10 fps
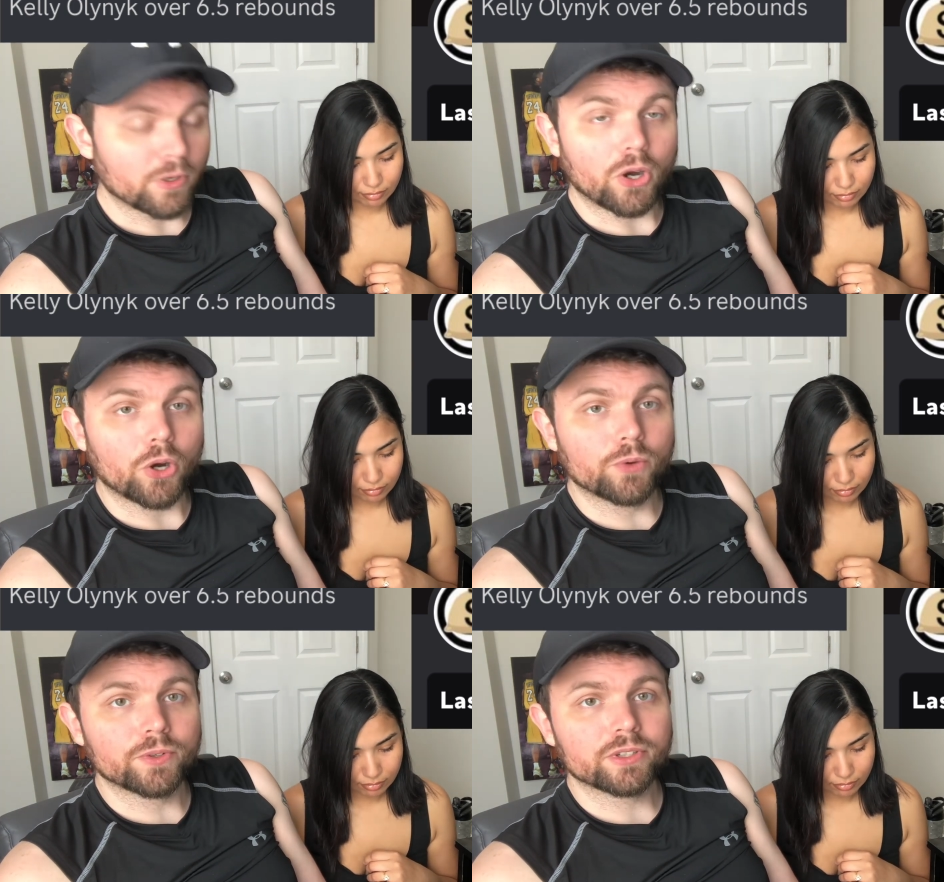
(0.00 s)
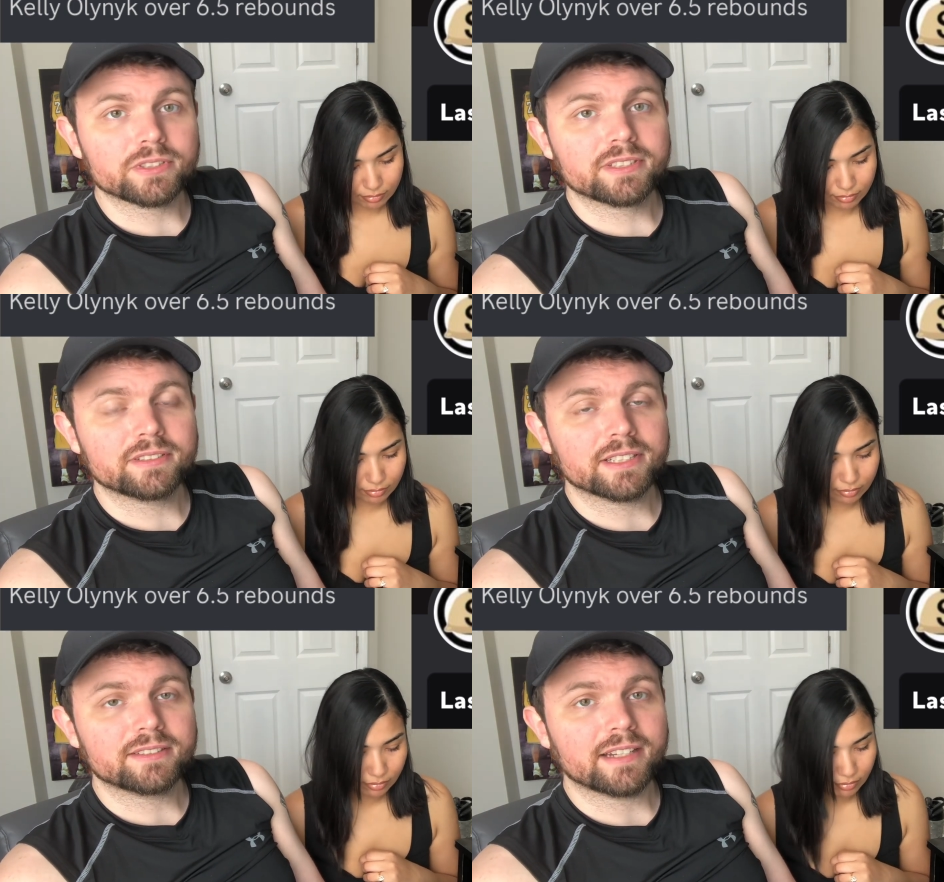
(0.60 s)
Speaker 1: over
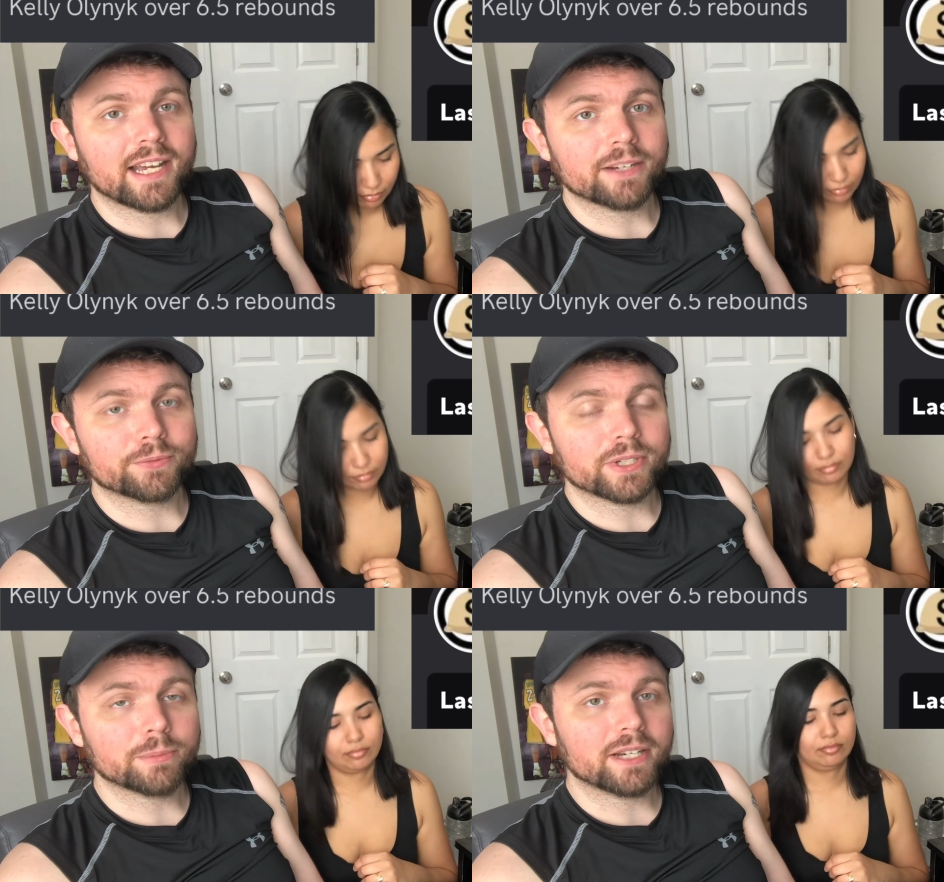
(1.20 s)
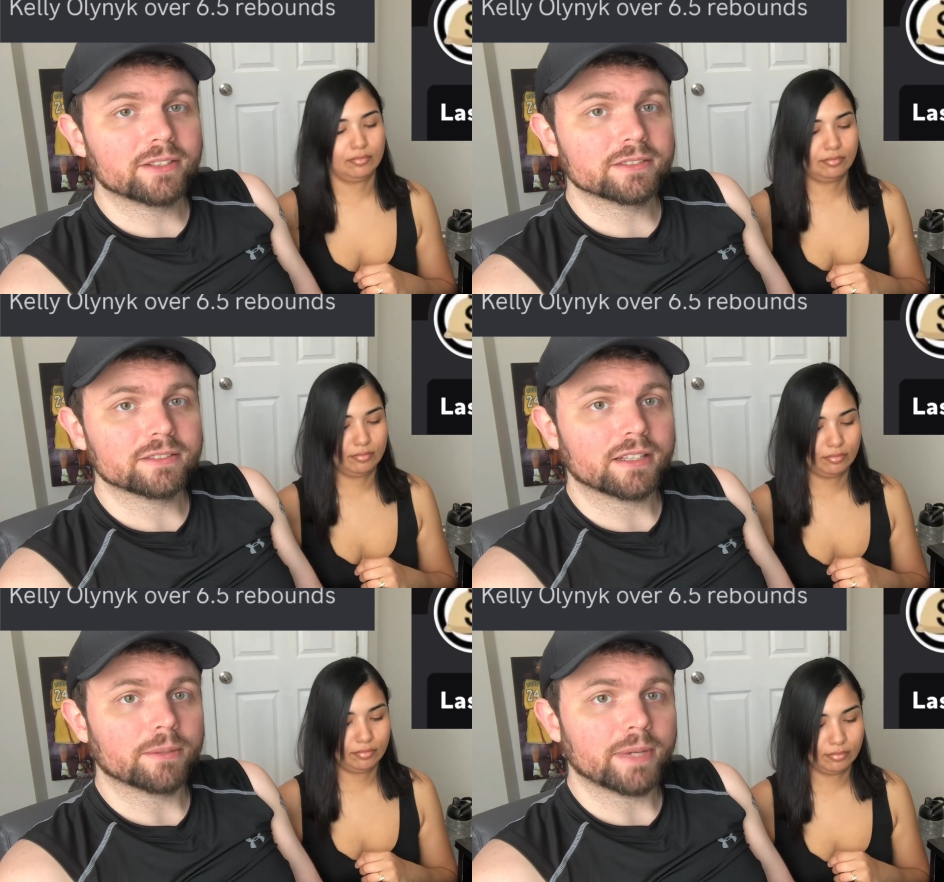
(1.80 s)
six and a half rebounds.
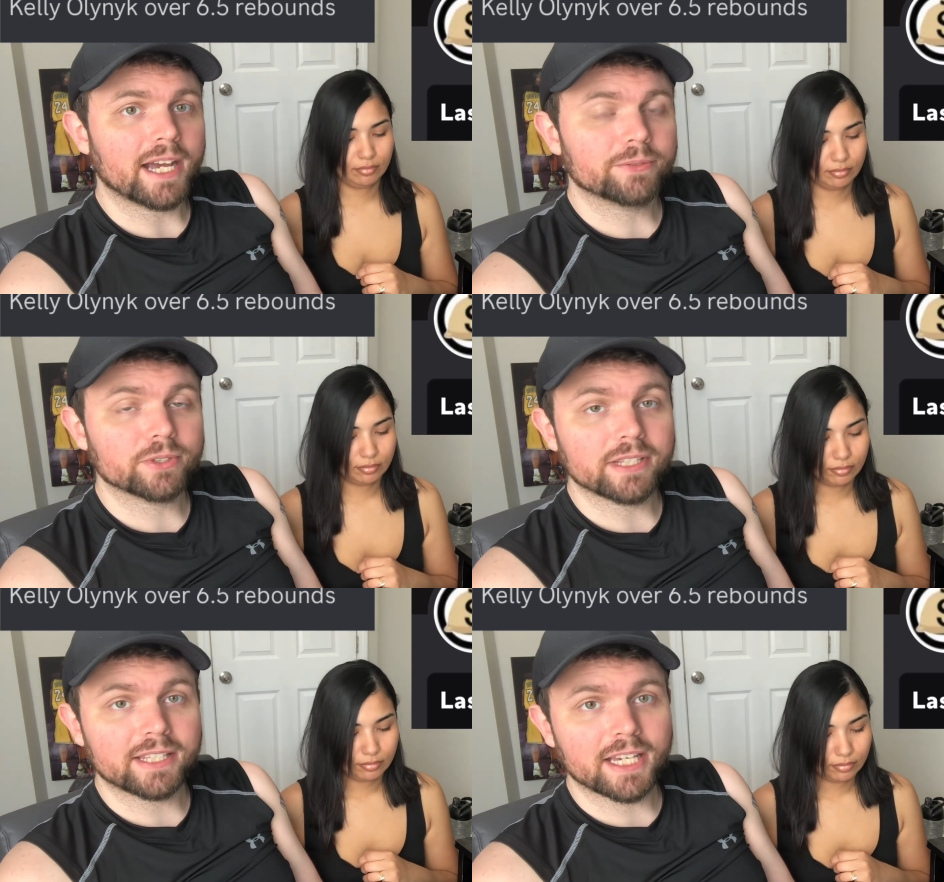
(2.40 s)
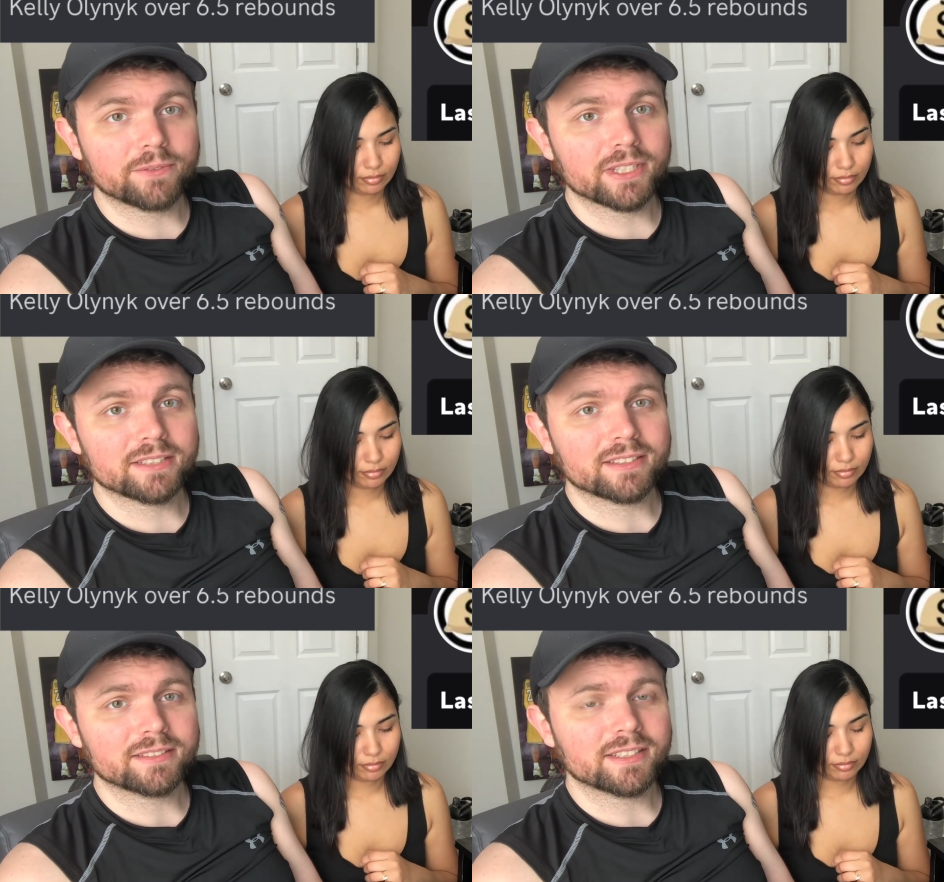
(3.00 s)
Um, after they gave
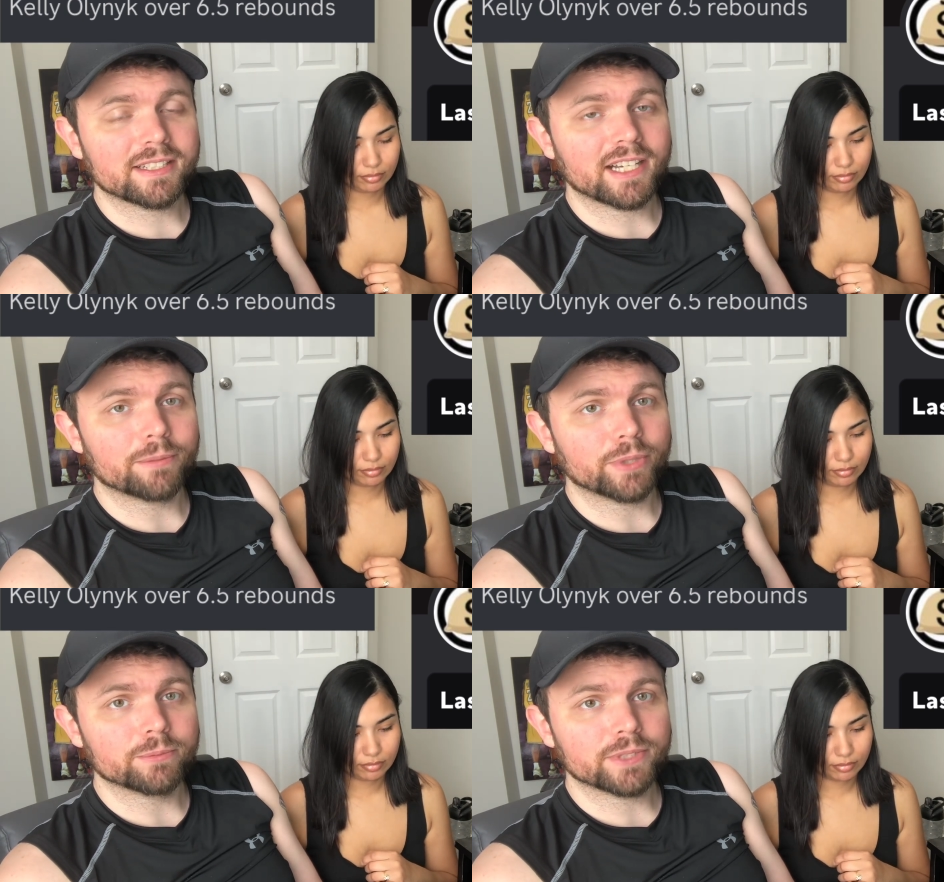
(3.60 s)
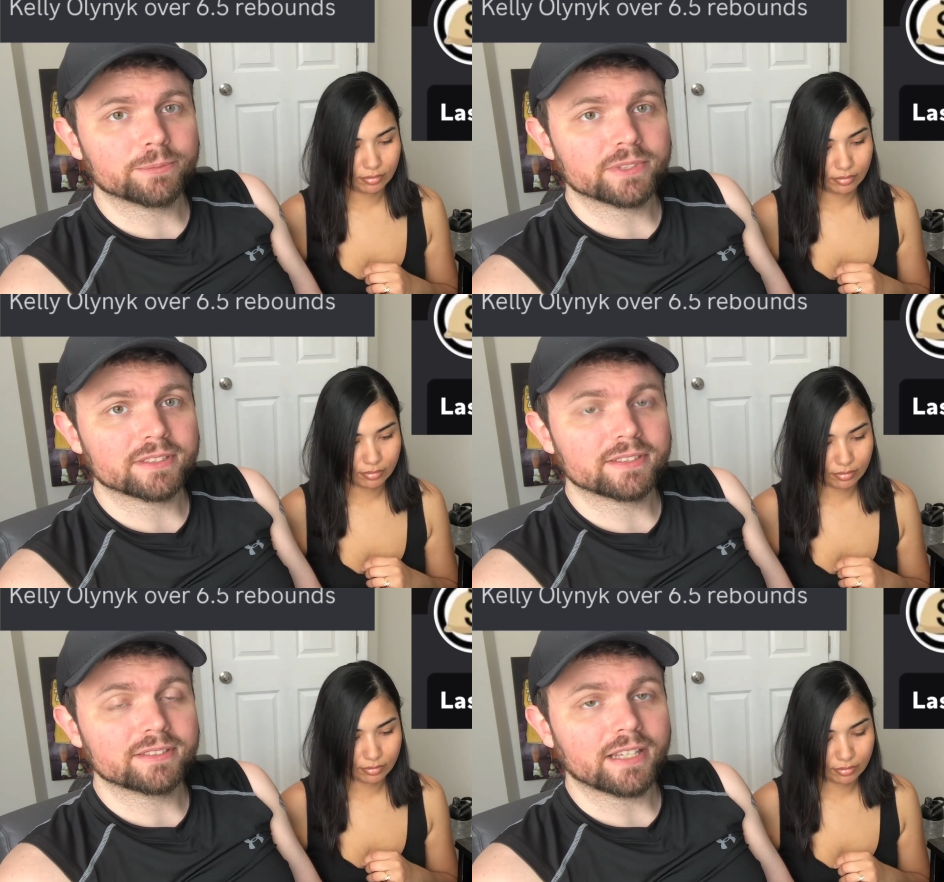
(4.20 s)
this, I see it got bumped up to
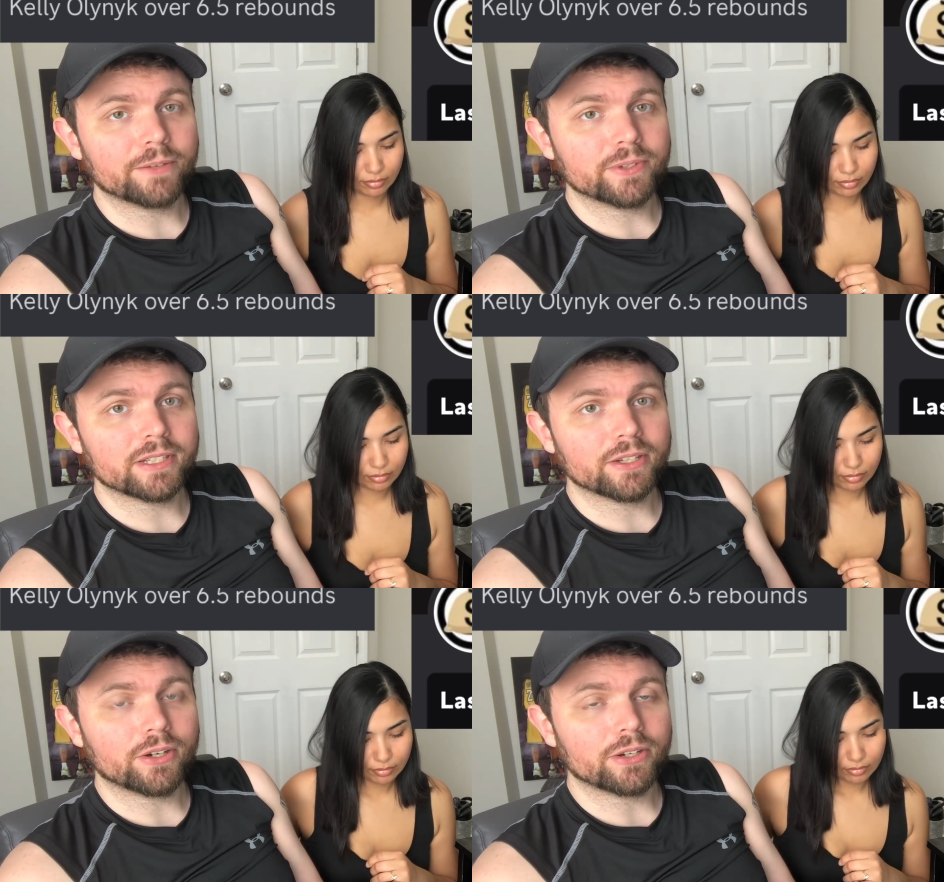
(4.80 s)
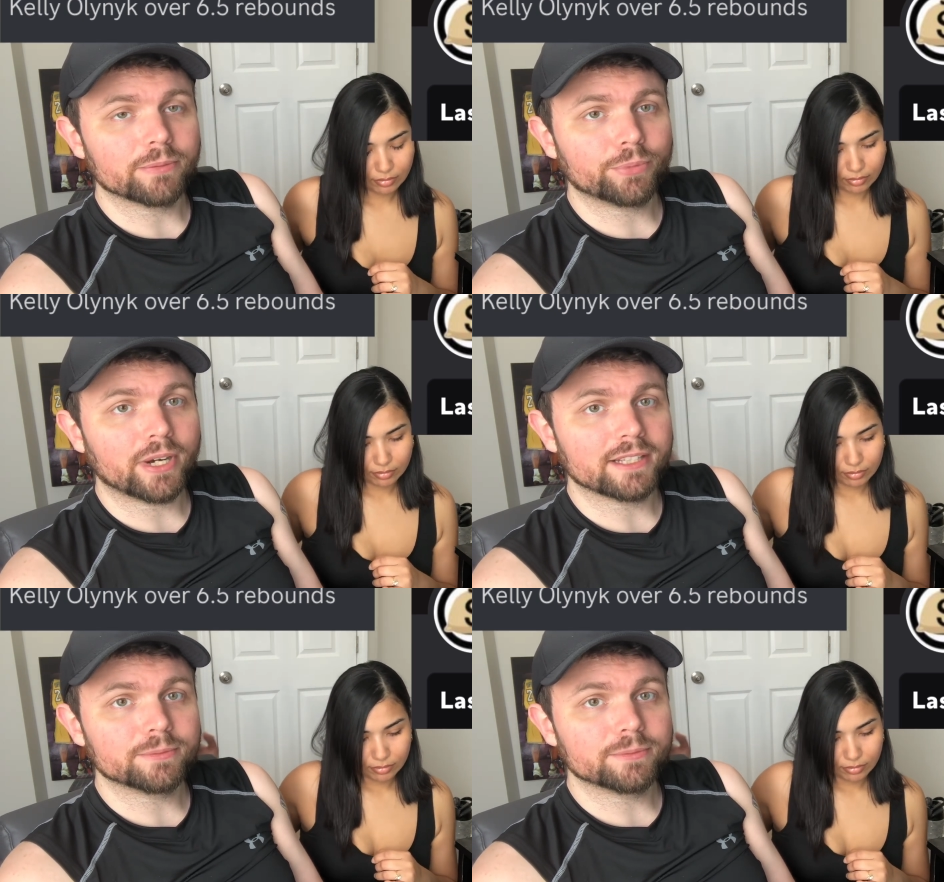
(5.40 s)
seven on Prize